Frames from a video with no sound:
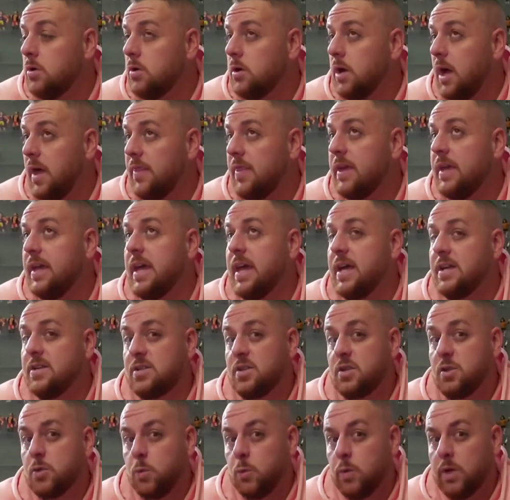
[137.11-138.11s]
I think he has
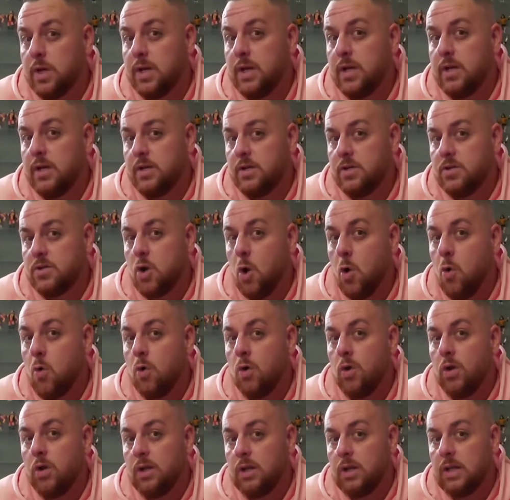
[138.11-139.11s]
3
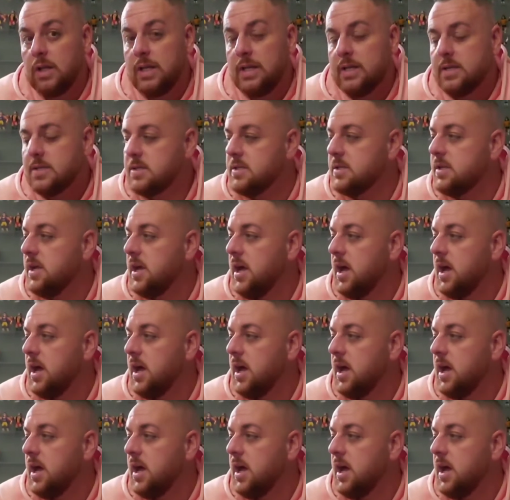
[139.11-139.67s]
total Elites.